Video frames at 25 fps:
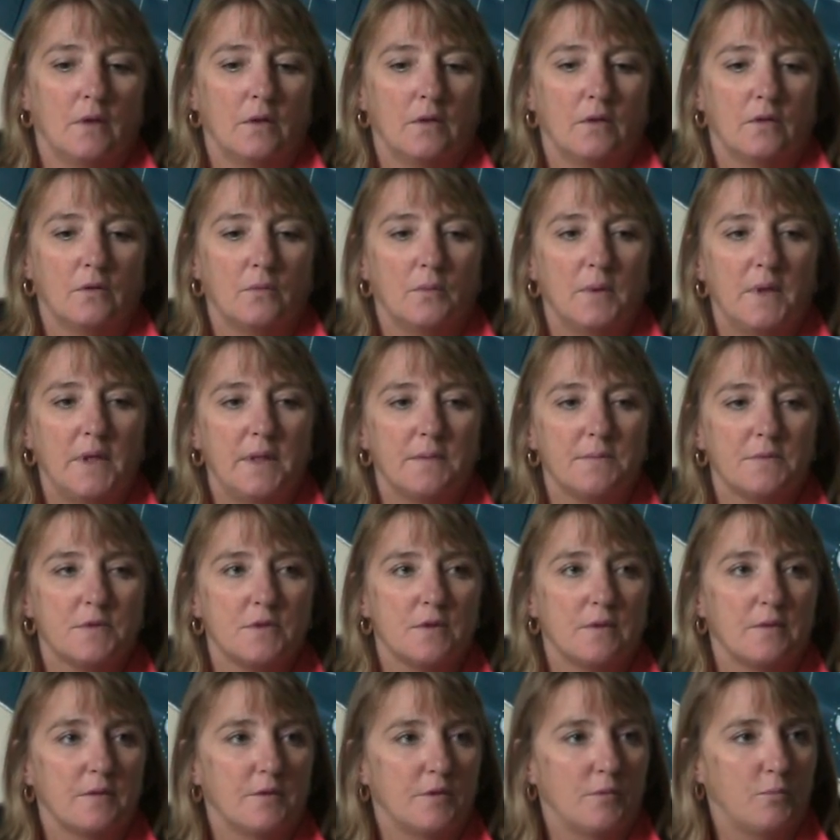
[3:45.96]
What
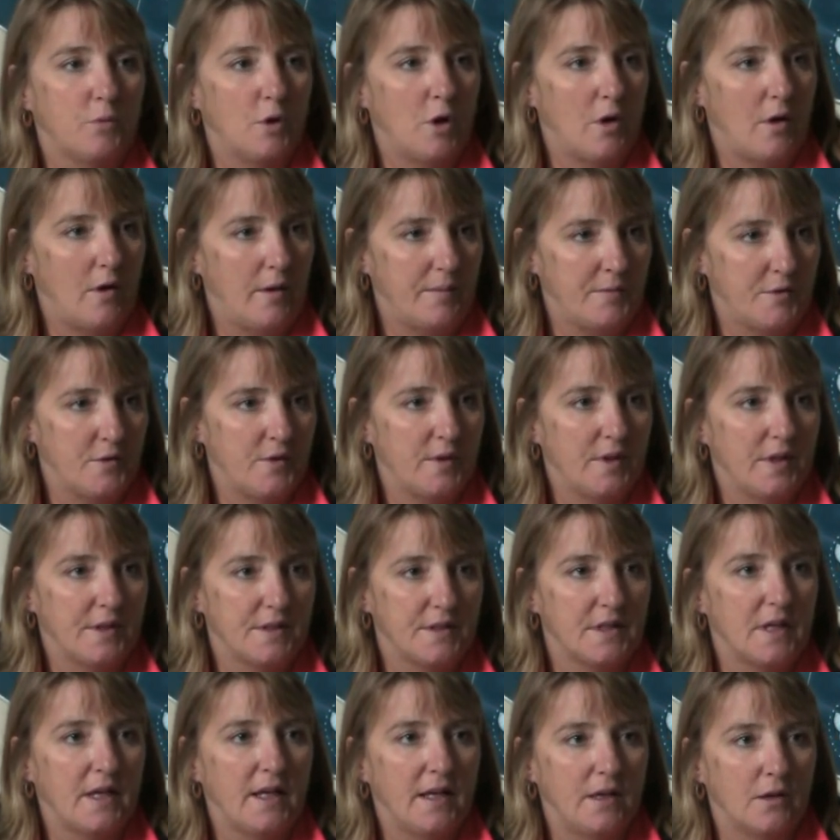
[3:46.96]
I'm doing
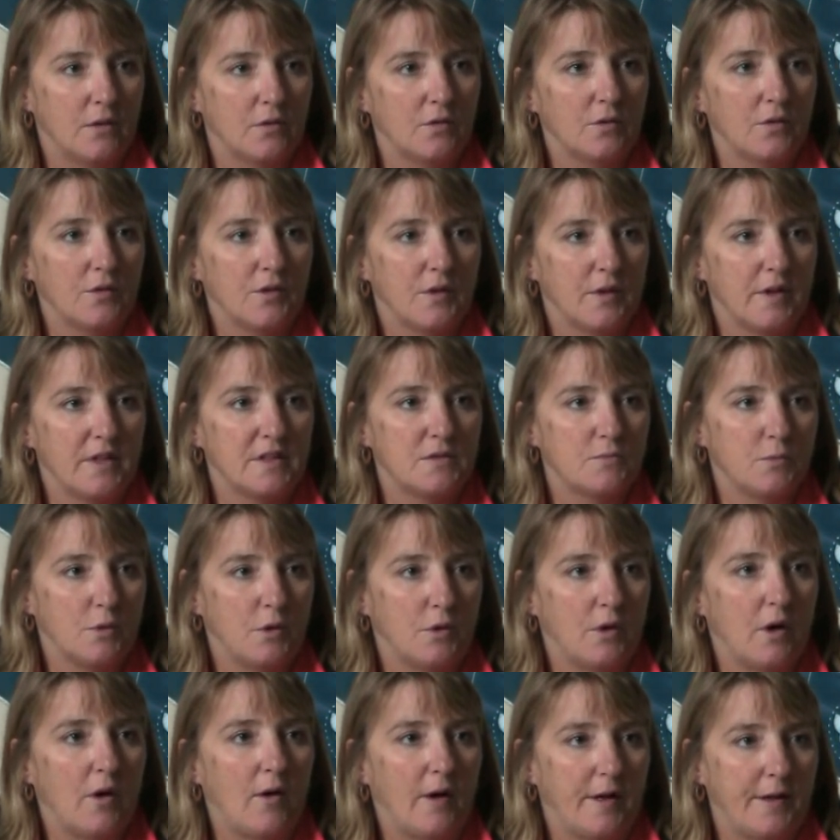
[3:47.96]
under health is
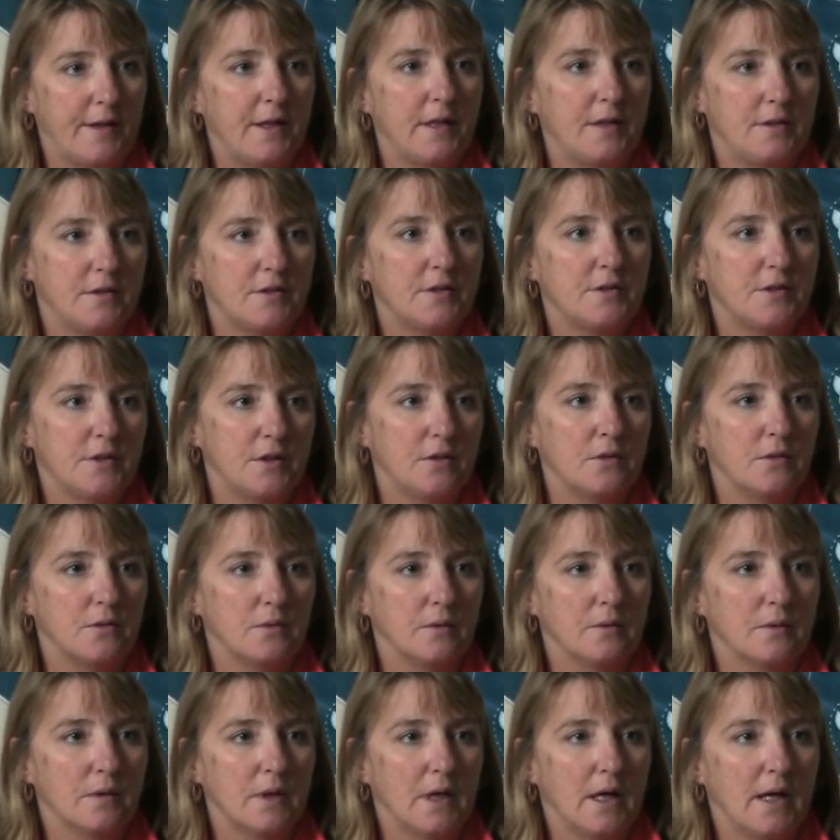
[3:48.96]
what I need to do,
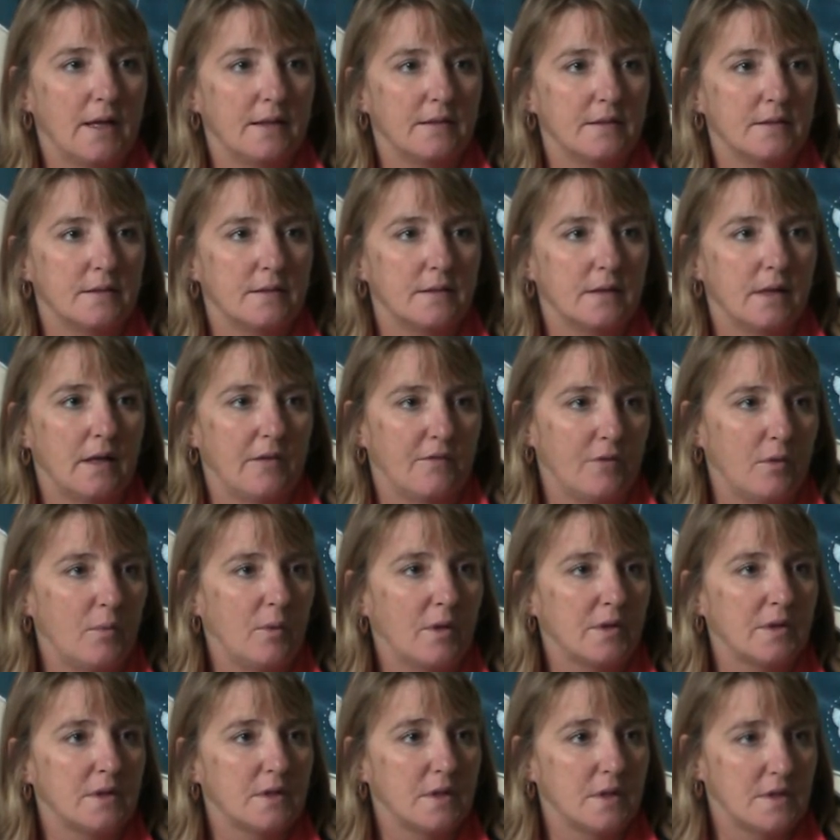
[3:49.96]
and
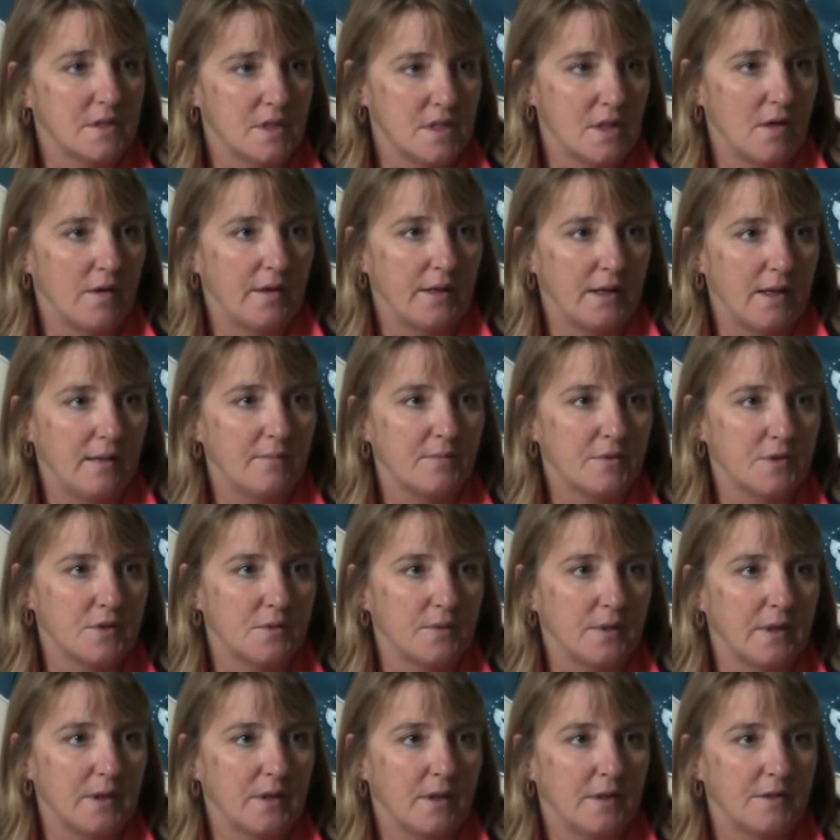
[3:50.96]
everyone has signed up to
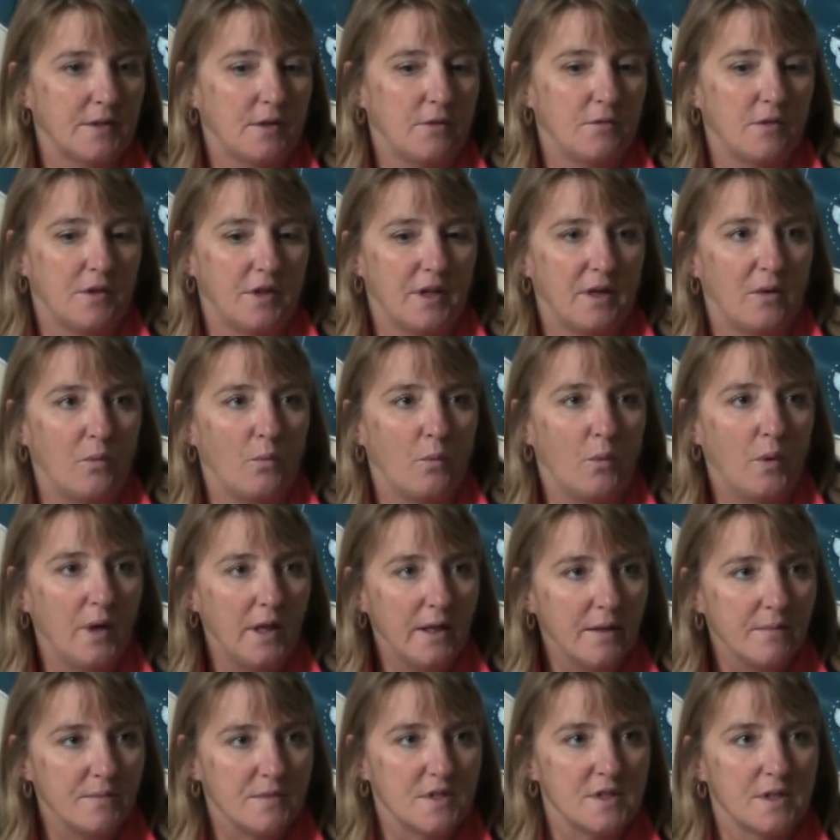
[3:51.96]
it. I don't think
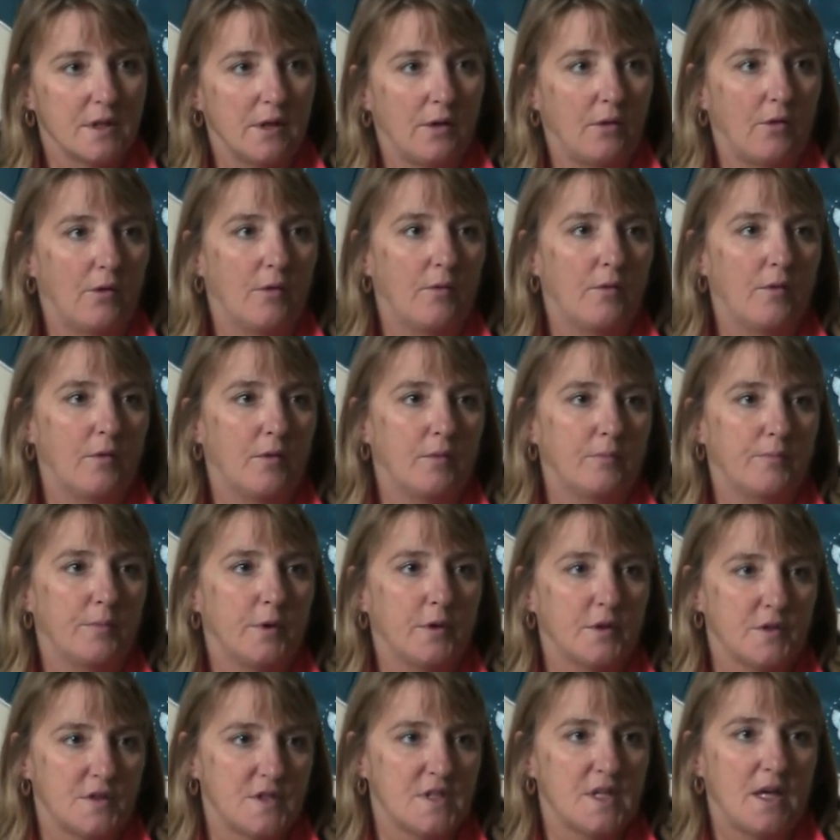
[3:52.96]
Williamson
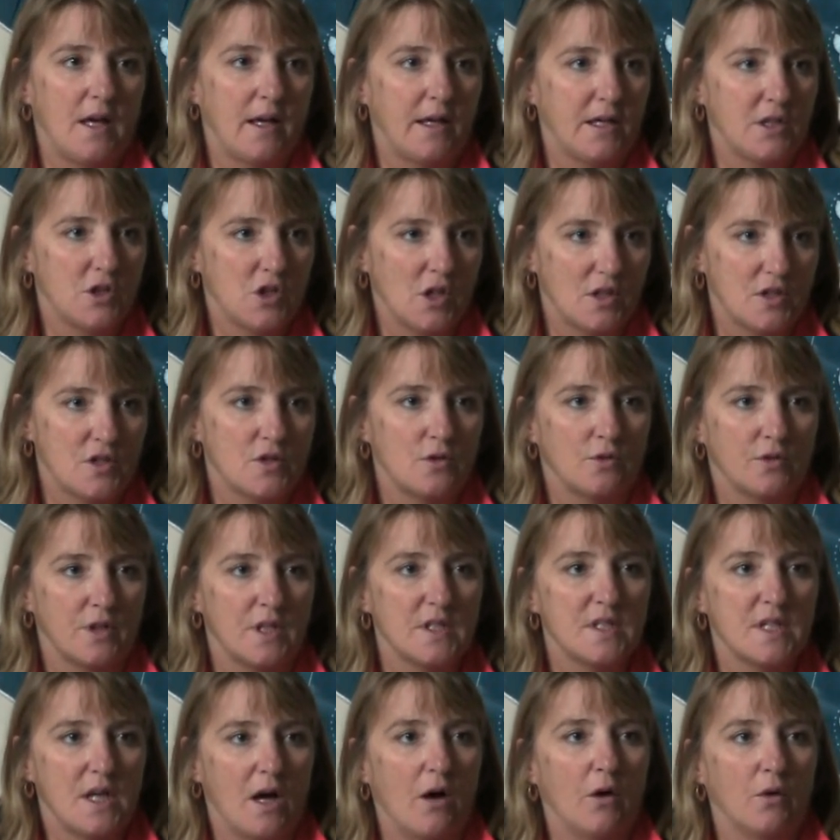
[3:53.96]
per se, just on
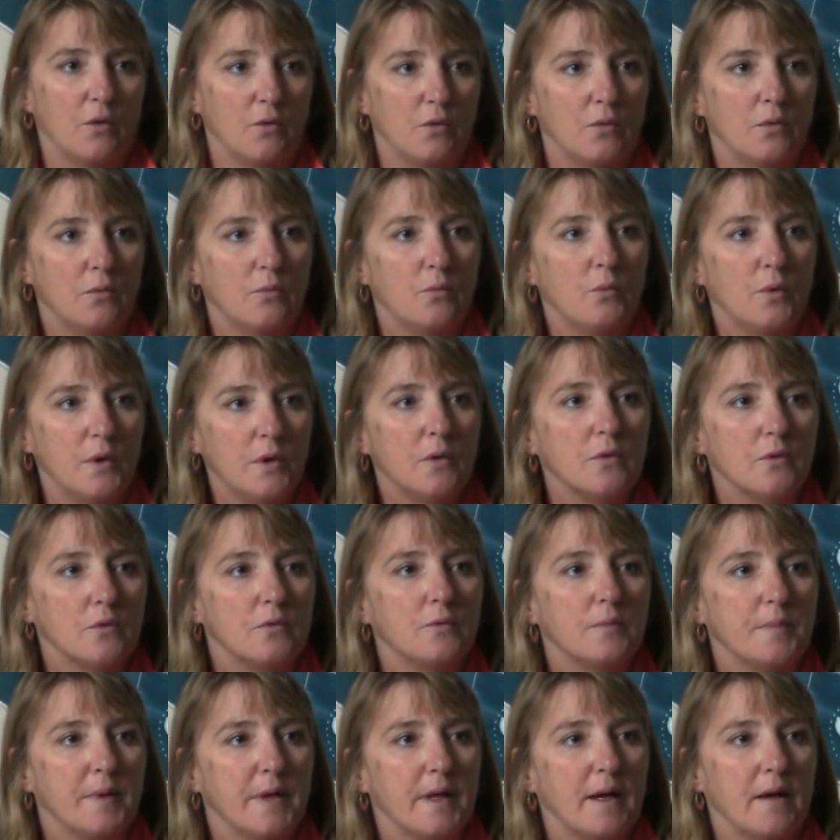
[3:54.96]
its own, will
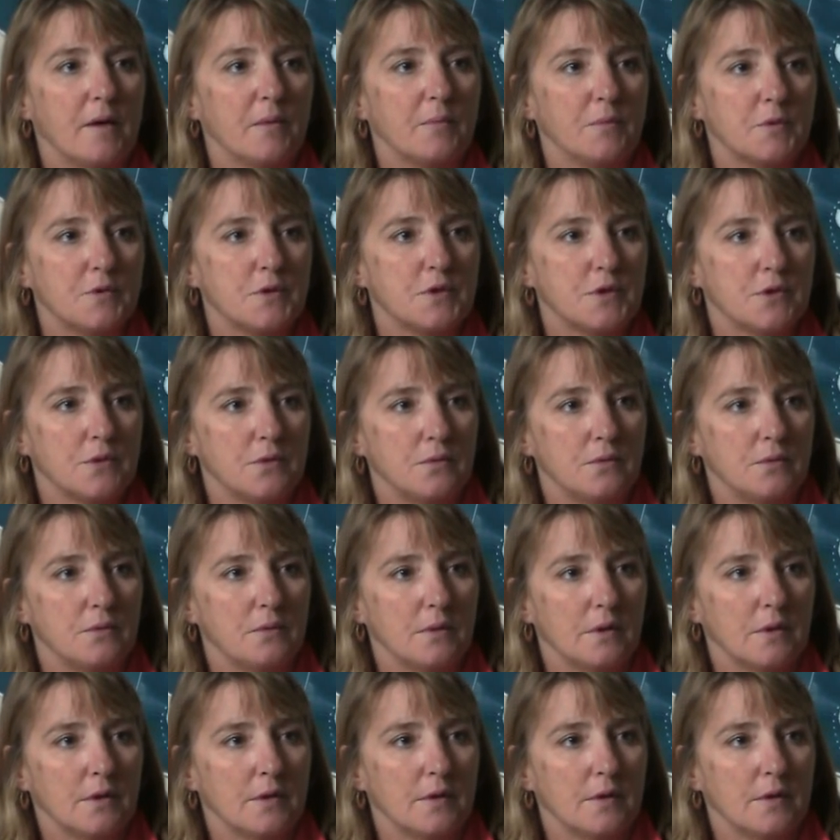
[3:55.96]
be able to